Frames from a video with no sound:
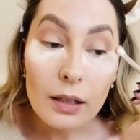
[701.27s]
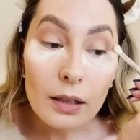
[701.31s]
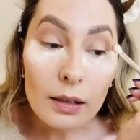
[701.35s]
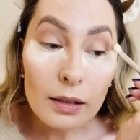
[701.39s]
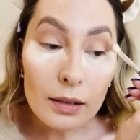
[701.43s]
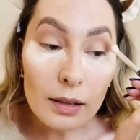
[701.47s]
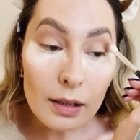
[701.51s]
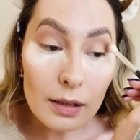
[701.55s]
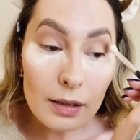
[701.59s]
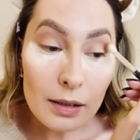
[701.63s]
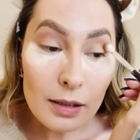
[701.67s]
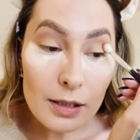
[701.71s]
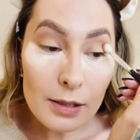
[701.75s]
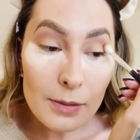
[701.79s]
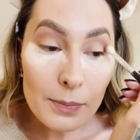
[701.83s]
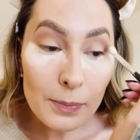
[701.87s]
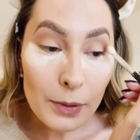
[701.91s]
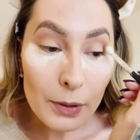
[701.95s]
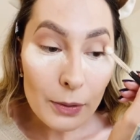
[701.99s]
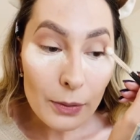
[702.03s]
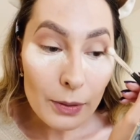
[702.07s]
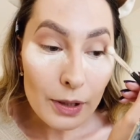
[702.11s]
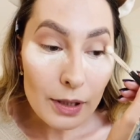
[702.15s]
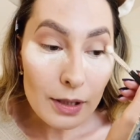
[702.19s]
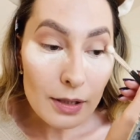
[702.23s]
that
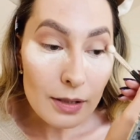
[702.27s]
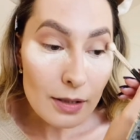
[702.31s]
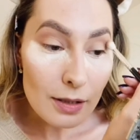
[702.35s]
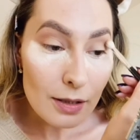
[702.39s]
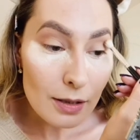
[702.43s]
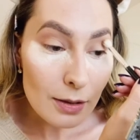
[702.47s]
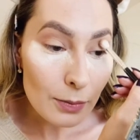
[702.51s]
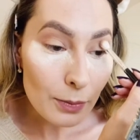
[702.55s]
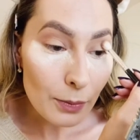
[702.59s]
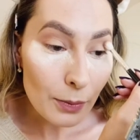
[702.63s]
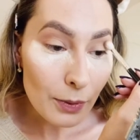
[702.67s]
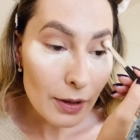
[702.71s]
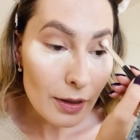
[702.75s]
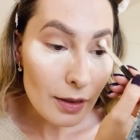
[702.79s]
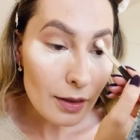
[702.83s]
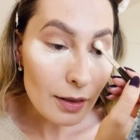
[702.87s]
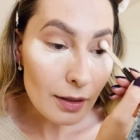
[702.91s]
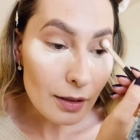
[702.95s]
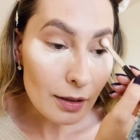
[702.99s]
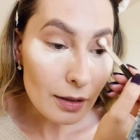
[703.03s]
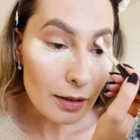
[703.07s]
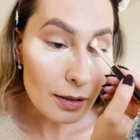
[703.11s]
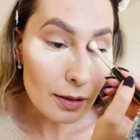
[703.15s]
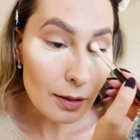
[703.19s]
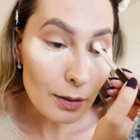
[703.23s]
experienced with
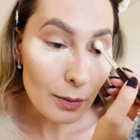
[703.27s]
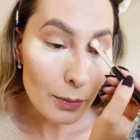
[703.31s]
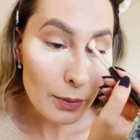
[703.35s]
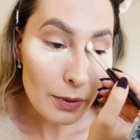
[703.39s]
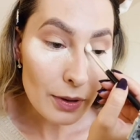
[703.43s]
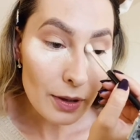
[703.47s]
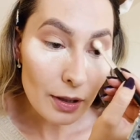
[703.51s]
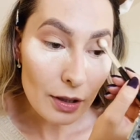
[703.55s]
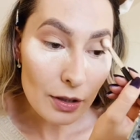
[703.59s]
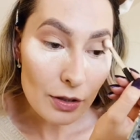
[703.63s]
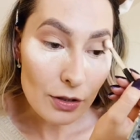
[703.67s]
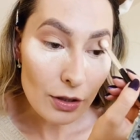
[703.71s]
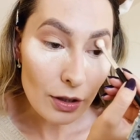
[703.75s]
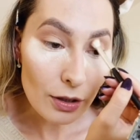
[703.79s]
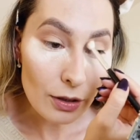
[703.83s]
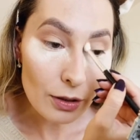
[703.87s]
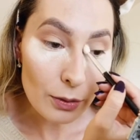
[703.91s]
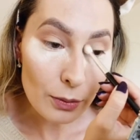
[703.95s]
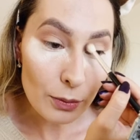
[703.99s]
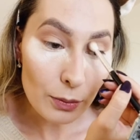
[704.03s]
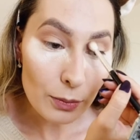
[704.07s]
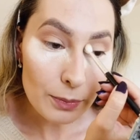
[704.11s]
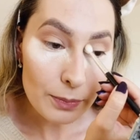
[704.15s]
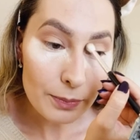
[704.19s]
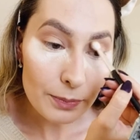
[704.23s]

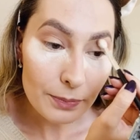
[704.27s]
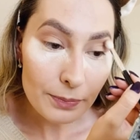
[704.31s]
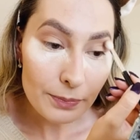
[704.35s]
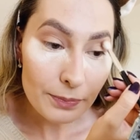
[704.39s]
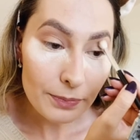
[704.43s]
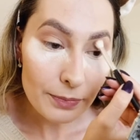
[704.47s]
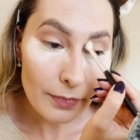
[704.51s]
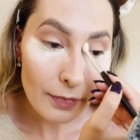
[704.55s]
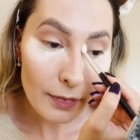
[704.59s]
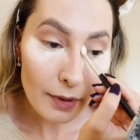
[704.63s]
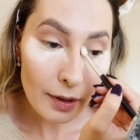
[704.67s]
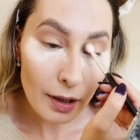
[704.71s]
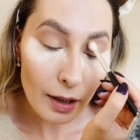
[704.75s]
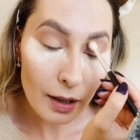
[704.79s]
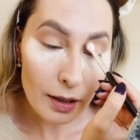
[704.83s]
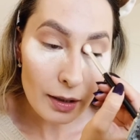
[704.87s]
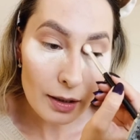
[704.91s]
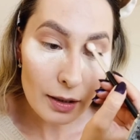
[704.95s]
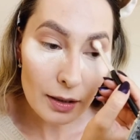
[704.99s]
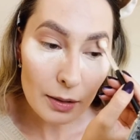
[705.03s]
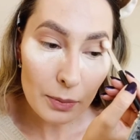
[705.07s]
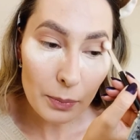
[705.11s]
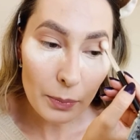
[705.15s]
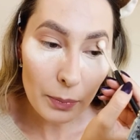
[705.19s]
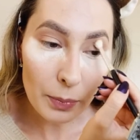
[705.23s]
eyeshadow. And
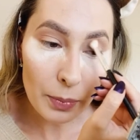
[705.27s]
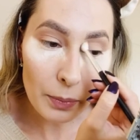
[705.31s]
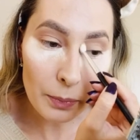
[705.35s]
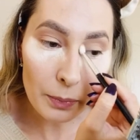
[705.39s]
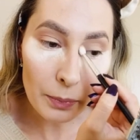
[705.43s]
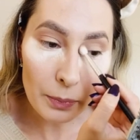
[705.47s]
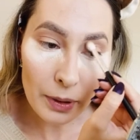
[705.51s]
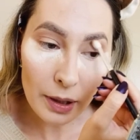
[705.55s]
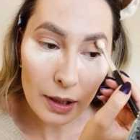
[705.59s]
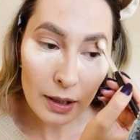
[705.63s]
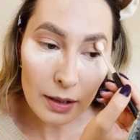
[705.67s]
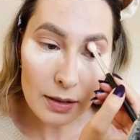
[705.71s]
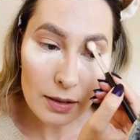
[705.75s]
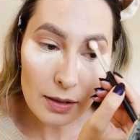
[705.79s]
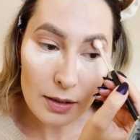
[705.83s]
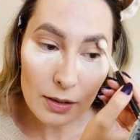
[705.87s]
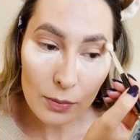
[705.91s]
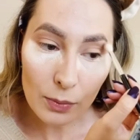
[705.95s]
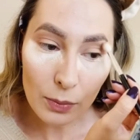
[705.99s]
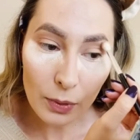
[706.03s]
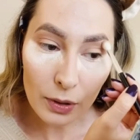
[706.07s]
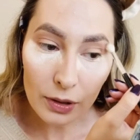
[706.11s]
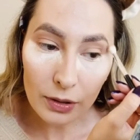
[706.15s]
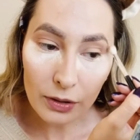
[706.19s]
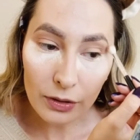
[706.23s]
it
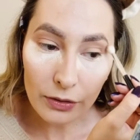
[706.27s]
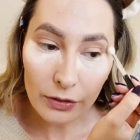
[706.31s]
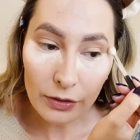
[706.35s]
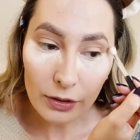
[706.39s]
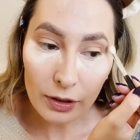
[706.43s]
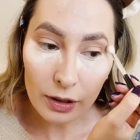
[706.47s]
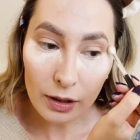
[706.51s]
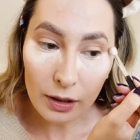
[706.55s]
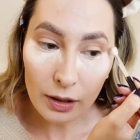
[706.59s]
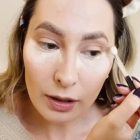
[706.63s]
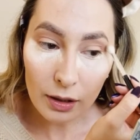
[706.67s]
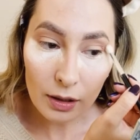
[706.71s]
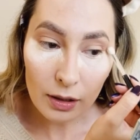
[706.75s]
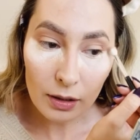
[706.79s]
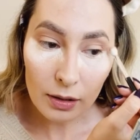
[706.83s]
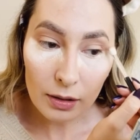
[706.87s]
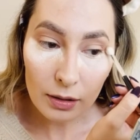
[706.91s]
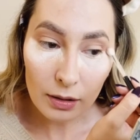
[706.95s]
blends wonderfully,